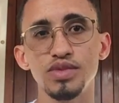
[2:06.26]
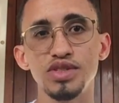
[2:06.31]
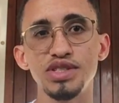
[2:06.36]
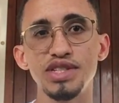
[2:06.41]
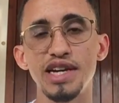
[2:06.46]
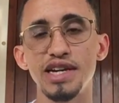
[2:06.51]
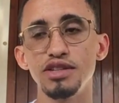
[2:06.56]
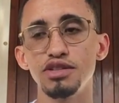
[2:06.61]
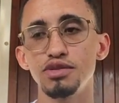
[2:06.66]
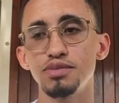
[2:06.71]

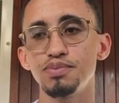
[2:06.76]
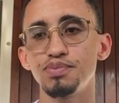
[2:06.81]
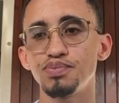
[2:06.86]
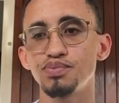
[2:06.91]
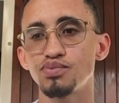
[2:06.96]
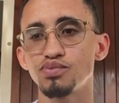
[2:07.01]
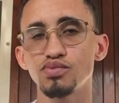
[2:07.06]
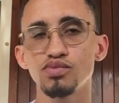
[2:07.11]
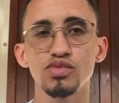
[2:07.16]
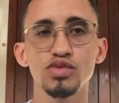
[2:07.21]
Nice.
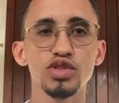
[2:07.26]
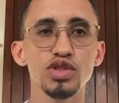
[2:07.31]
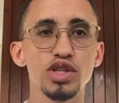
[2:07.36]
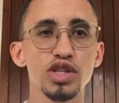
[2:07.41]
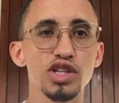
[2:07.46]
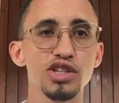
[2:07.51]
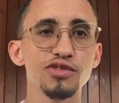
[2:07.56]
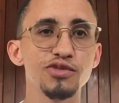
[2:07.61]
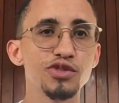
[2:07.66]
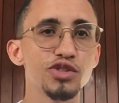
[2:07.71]

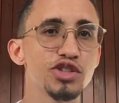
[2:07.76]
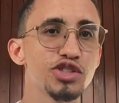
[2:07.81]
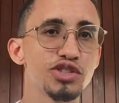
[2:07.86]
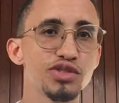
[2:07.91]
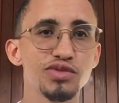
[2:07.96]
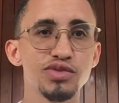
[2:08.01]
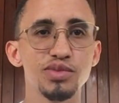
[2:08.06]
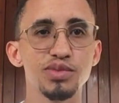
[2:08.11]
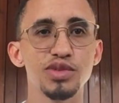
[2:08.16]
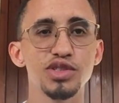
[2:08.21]
The
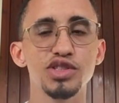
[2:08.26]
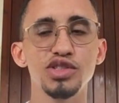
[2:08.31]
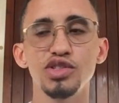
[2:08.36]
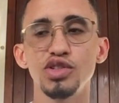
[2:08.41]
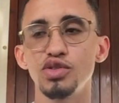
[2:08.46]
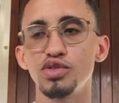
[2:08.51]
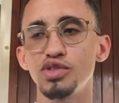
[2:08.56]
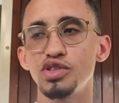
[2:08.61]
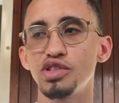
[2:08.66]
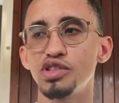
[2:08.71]
conversion from the
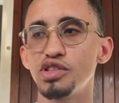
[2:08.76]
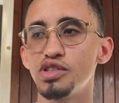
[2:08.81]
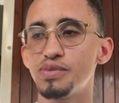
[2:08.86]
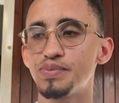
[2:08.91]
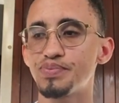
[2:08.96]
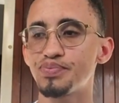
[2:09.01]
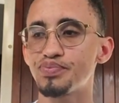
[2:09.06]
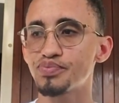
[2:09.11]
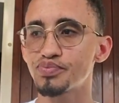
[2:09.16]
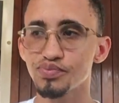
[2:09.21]
snow to
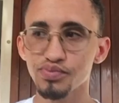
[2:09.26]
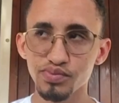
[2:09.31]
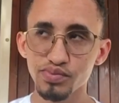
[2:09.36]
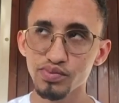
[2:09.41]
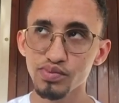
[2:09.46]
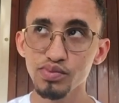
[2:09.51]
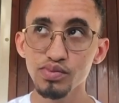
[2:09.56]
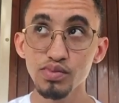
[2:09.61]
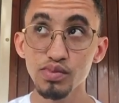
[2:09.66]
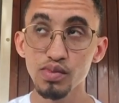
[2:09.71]

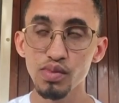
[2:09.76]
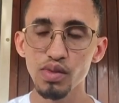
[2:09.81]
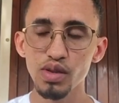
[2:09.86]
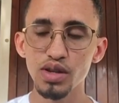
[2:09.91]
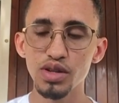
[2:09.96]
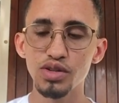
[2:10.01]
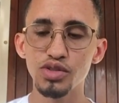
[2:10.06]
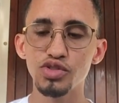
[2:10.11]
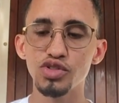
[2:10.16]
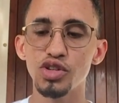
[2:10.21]

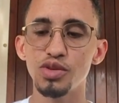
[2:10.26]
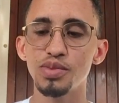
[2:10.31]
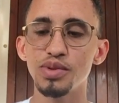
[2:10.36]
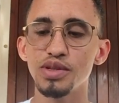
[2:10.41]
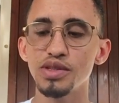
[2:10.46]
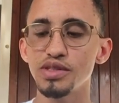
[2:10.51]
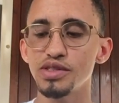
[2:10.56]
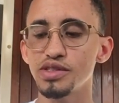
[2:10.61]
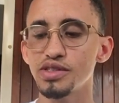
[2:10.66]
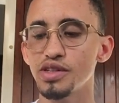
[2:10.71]
the
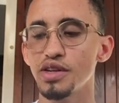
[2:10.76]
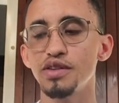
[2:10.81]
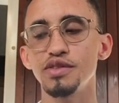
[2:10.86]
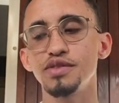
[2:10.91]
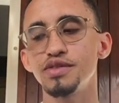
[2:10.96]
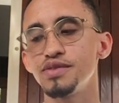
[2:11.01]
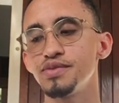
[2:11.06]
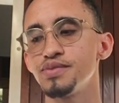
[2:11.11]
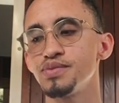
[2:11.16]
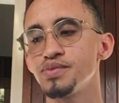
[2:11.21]
tropical stuff.
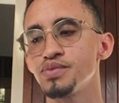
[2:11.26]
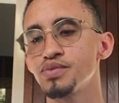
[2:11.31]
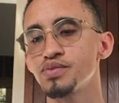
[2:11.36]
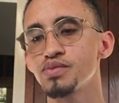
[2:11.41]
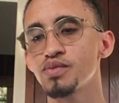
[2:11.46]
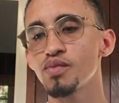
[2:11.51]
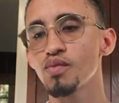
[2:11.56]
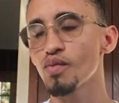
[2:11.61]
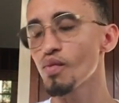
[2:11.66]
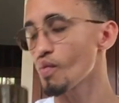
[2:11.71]

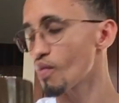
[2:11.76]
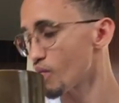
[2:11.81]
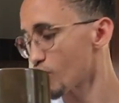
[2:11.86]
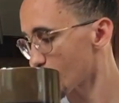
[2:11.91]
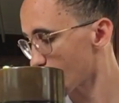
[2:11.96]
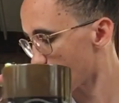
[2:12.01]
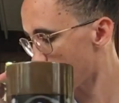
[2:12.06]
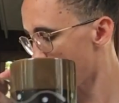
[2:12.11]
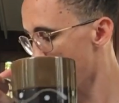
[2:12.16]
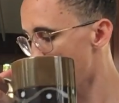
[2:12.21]

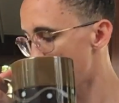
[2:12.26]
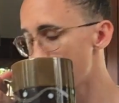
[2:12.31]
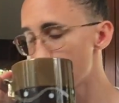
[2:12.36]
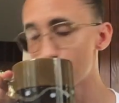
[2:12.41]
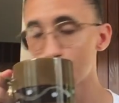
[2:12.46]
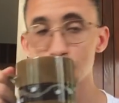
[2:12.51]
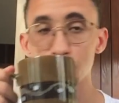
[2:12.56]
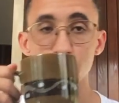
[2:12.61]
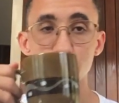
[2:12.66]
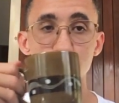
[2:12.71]
Yeah.
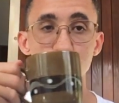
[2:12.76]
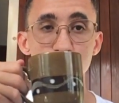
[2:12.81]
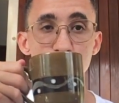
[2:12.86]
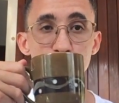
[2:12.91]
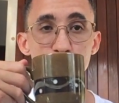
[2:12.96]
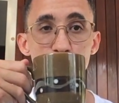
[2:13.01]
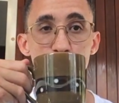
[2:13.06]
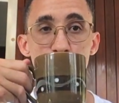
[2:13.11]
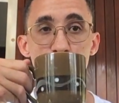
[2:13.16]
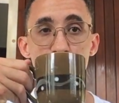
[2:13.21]

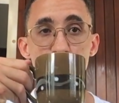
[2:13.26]
So,